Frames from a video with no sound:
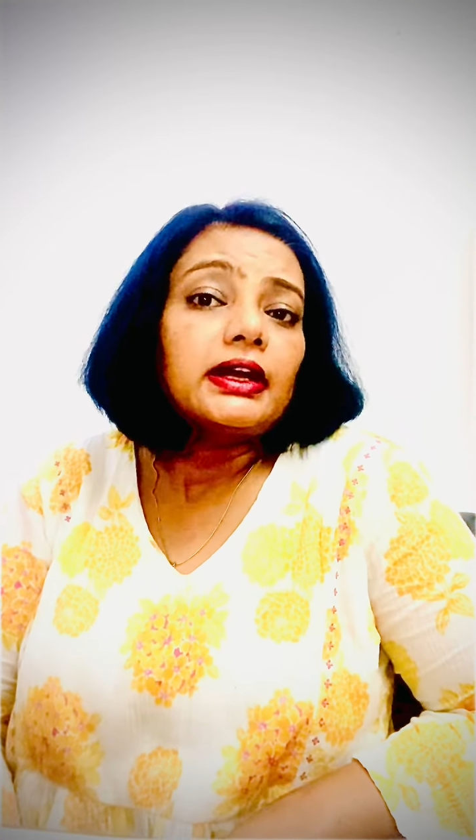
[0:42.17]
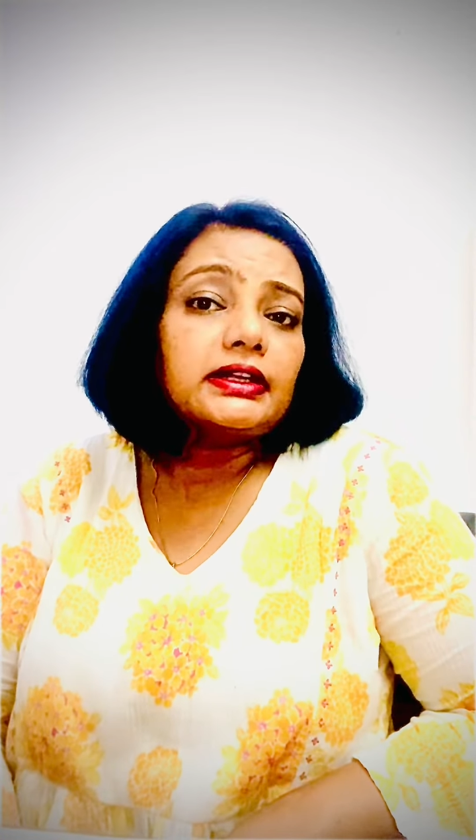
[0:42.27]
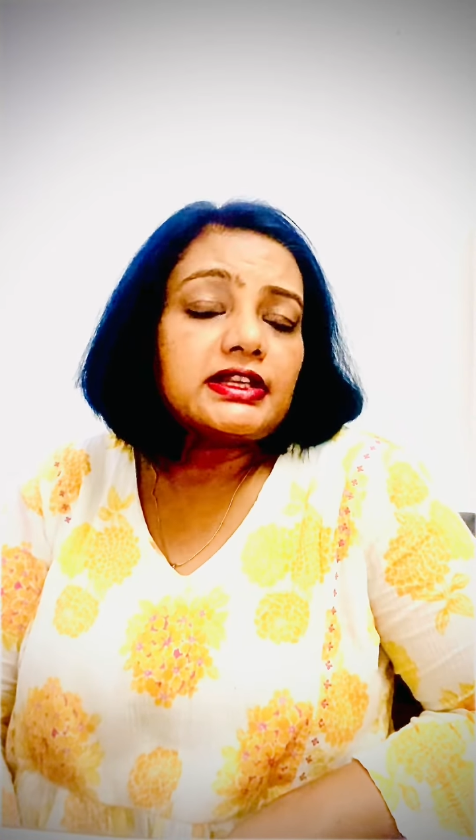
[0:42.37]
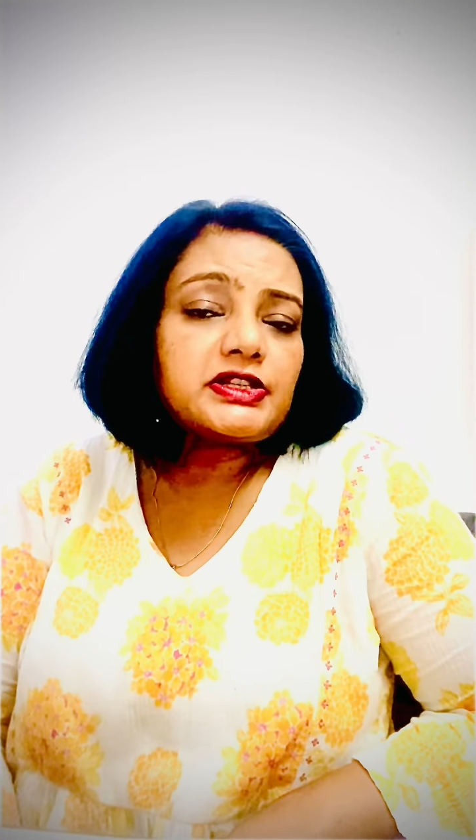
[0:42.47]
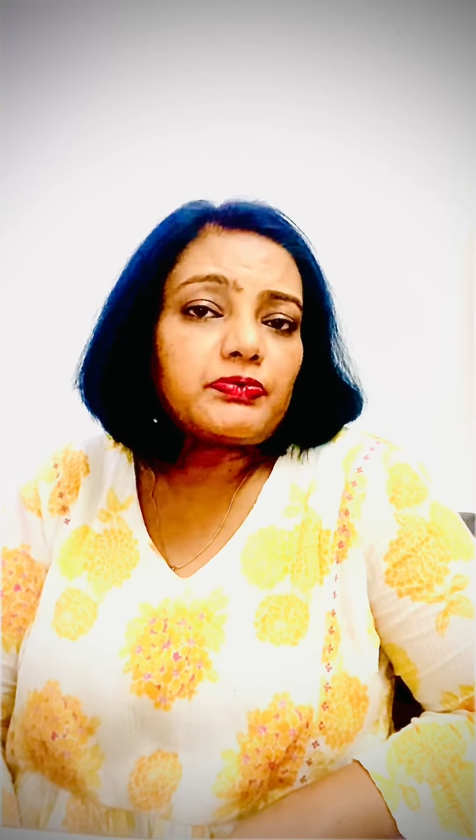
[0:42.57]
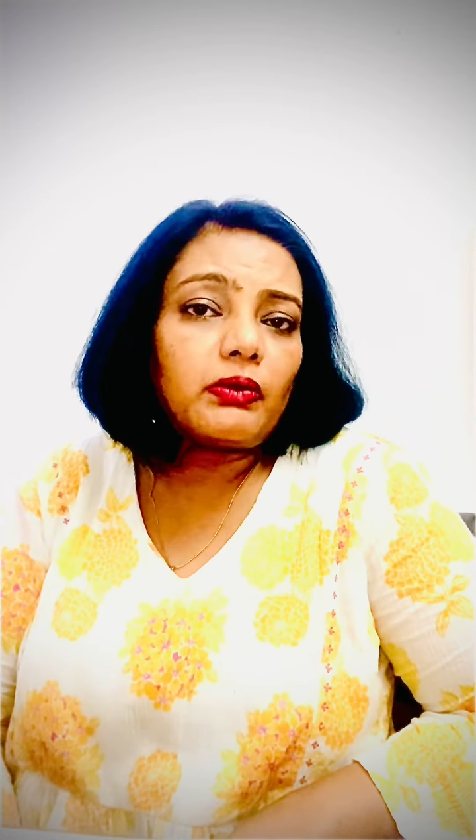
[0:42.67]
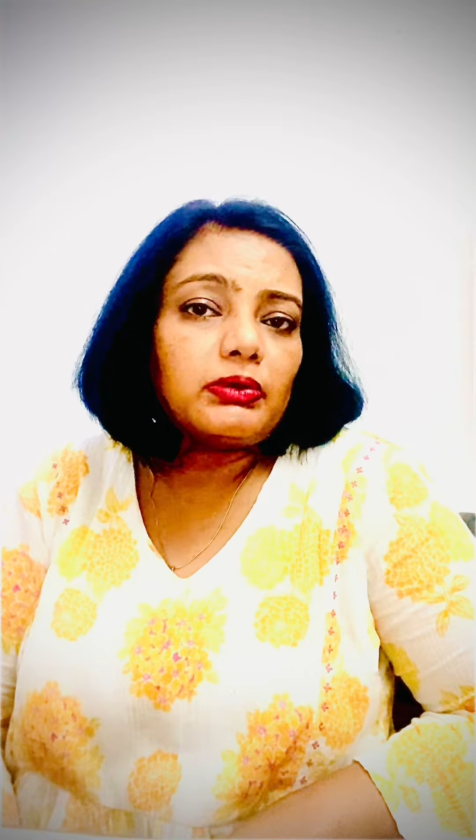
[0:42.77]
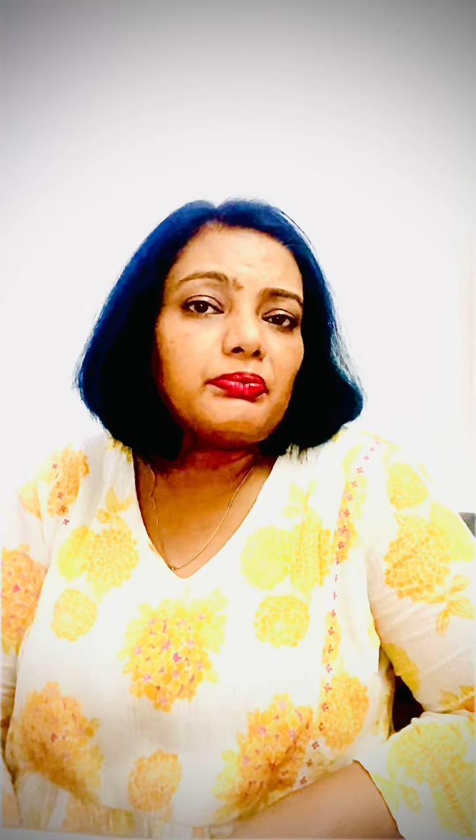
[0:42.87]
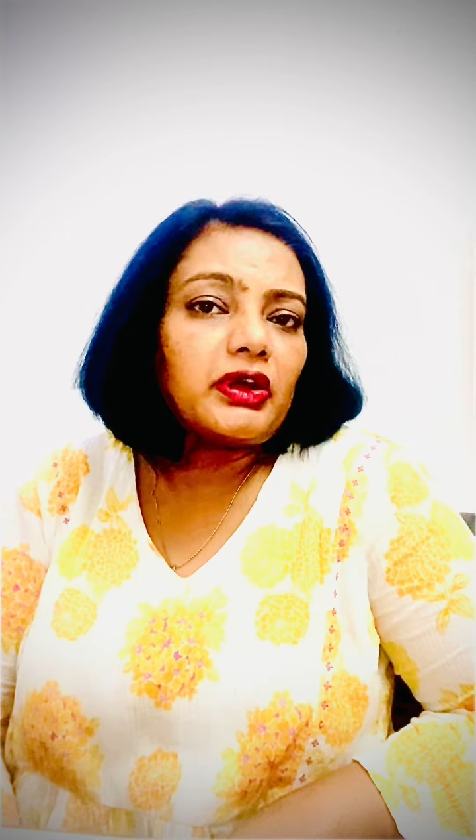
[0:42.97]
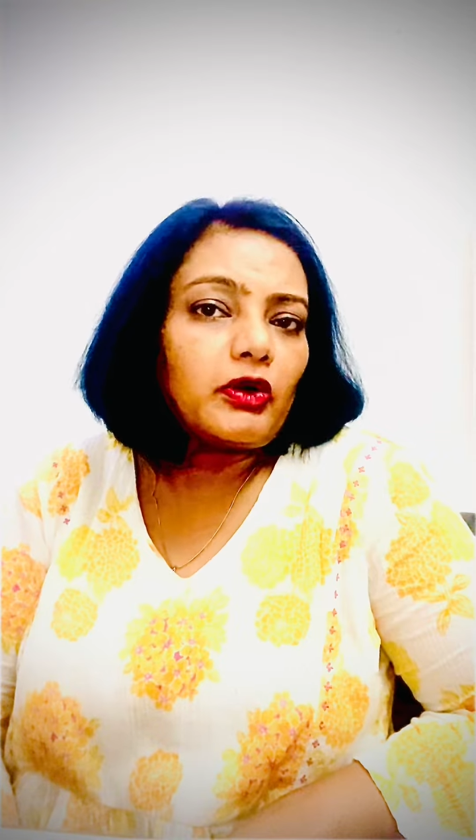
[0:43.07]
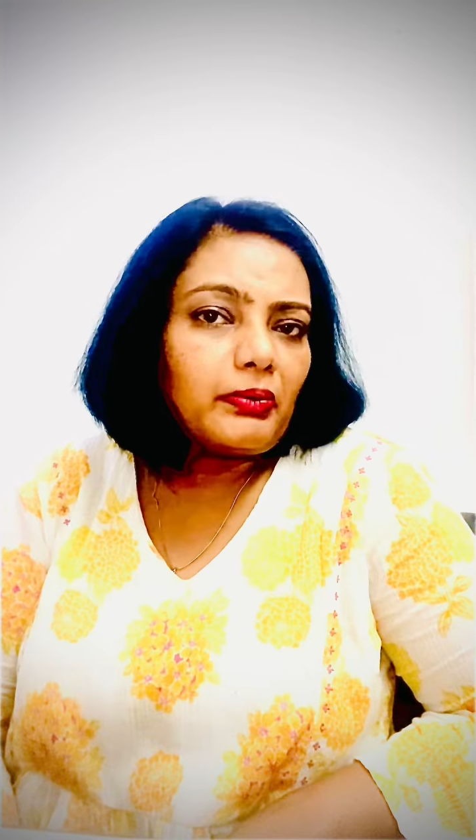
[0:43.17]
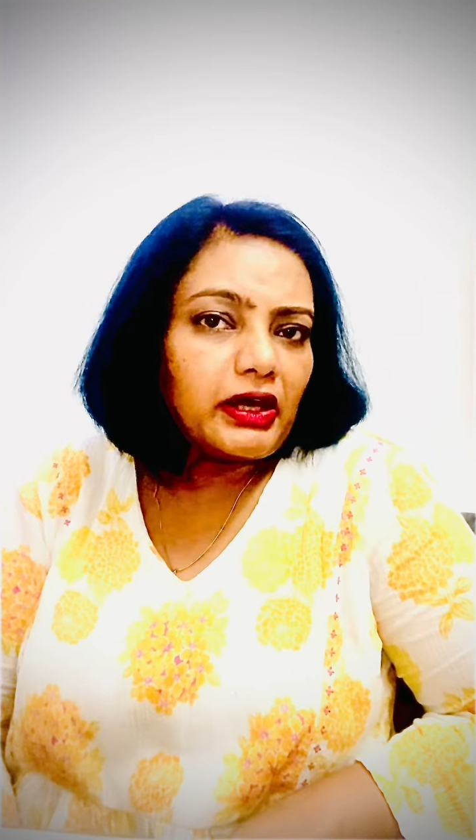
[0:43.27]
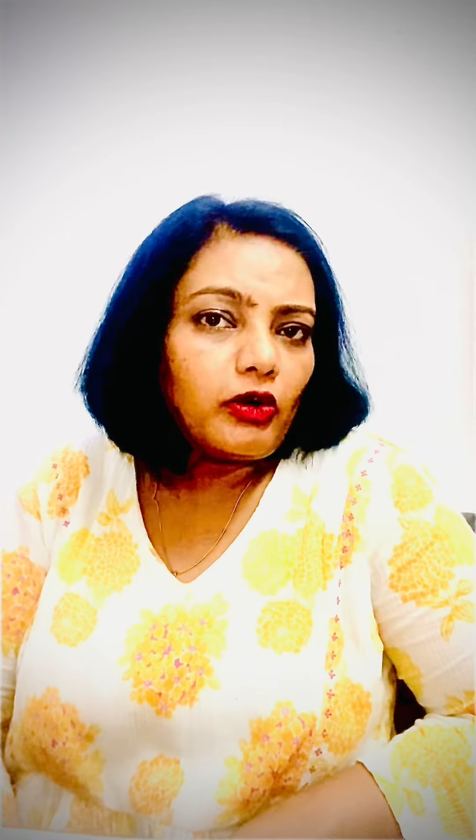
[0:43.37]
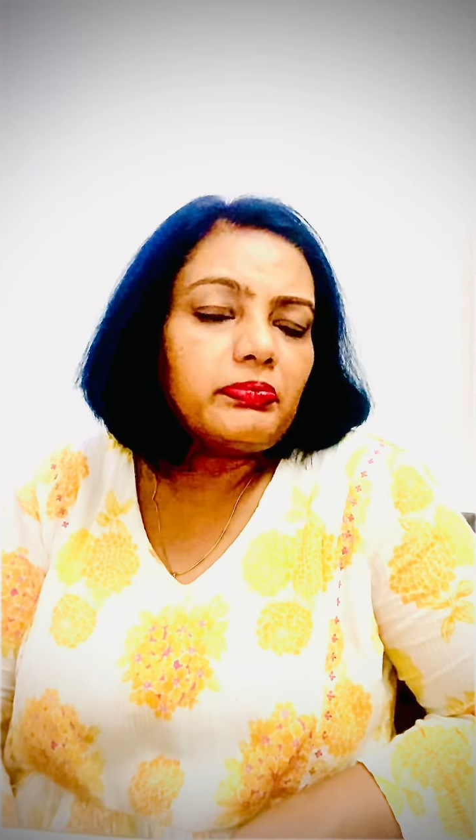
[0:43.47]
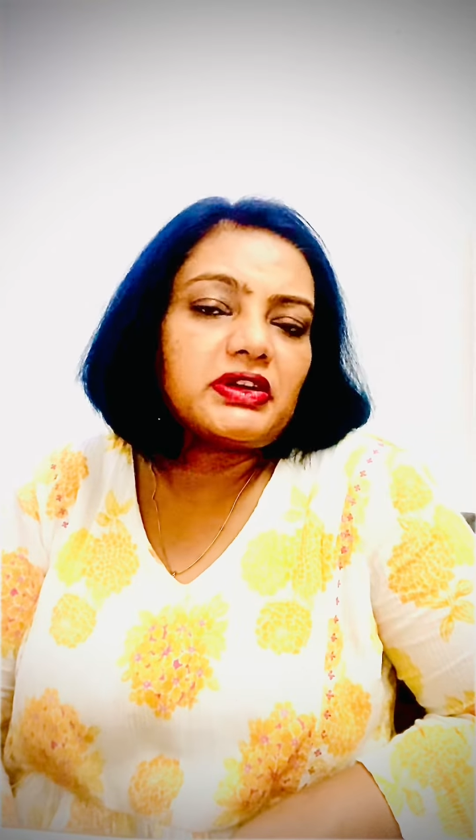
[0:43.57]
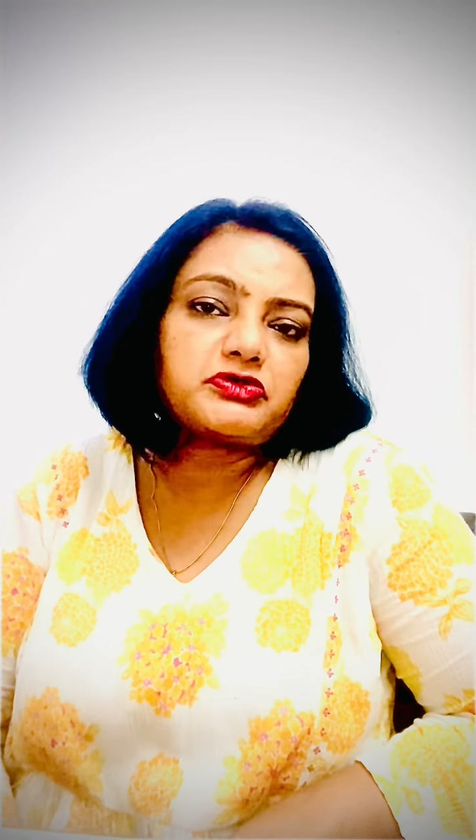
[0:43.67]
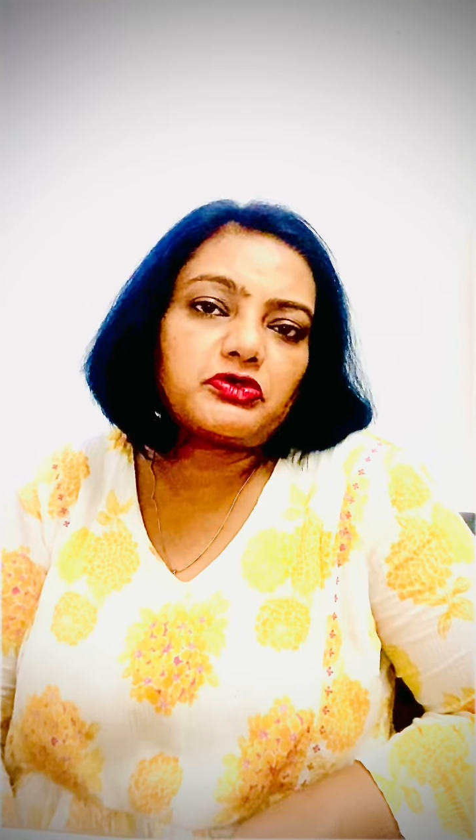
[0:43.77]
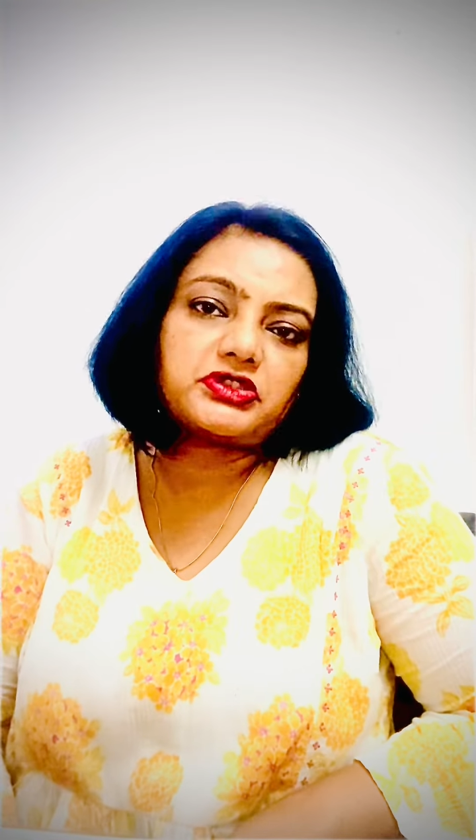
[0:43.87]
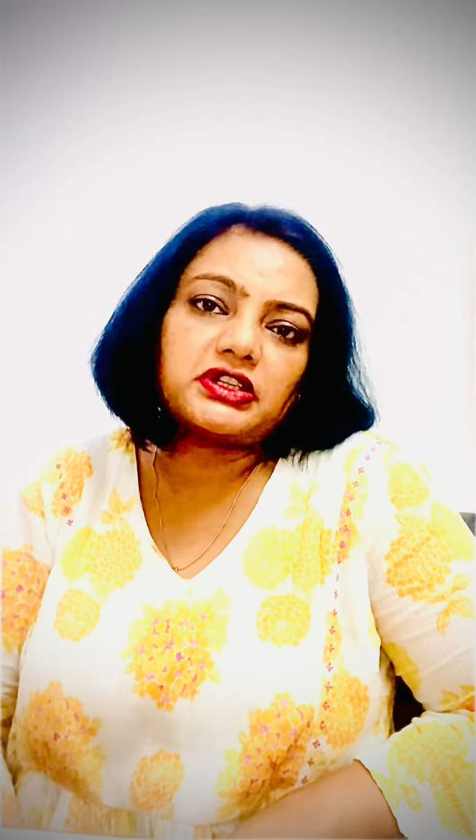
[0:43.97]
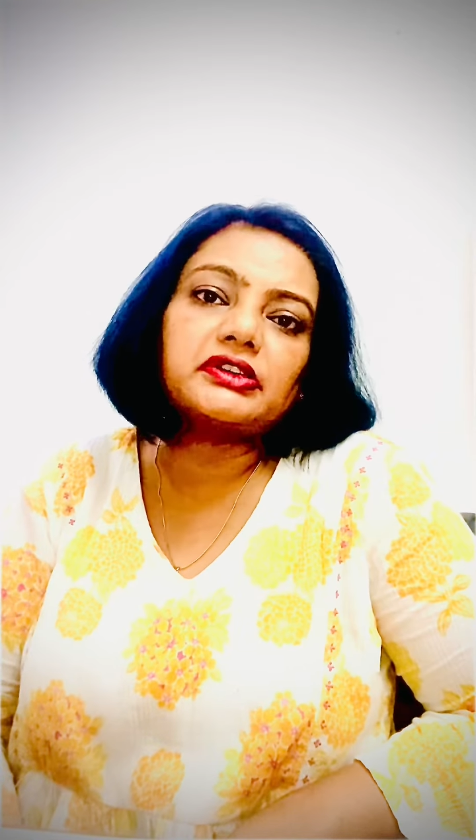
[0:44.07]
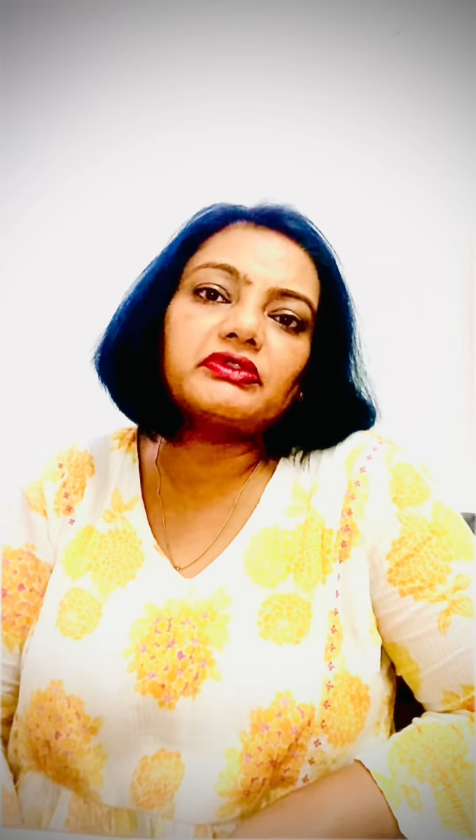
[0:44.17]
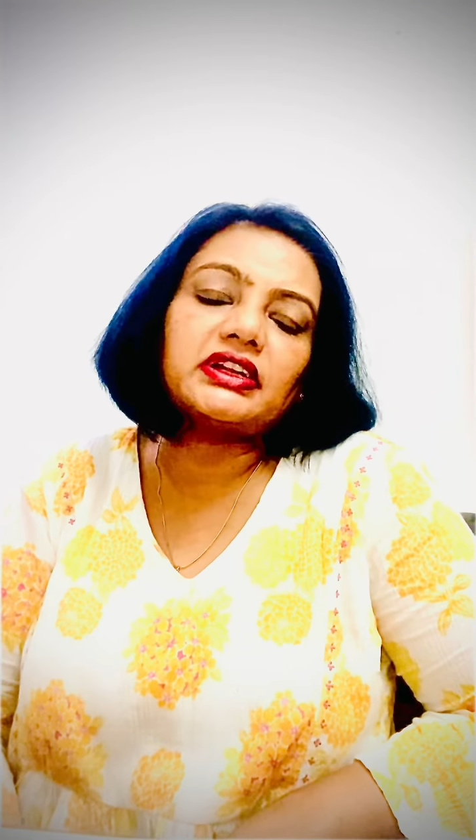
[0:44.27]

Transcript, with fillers: This problem may or may not be associated with